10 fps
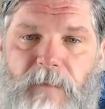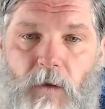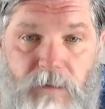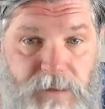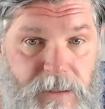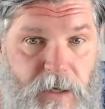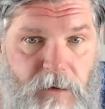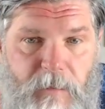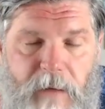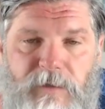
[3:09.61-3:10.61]
over
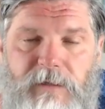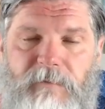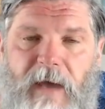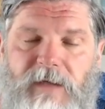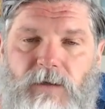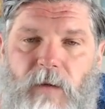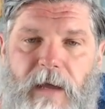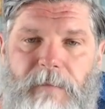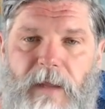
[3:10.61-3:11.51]
600 members have passed away.